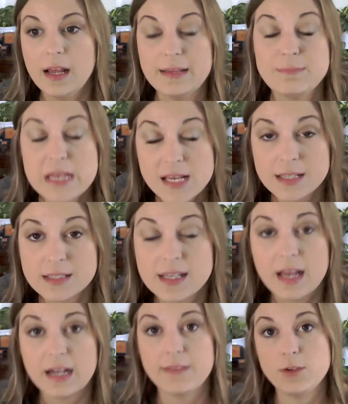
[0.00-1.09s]
It means
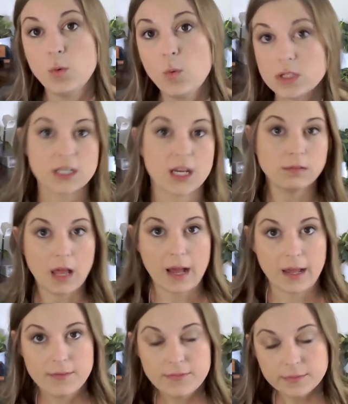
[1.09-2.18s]
that if you want to go
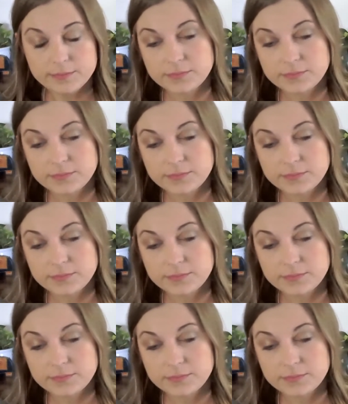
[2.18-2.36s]
live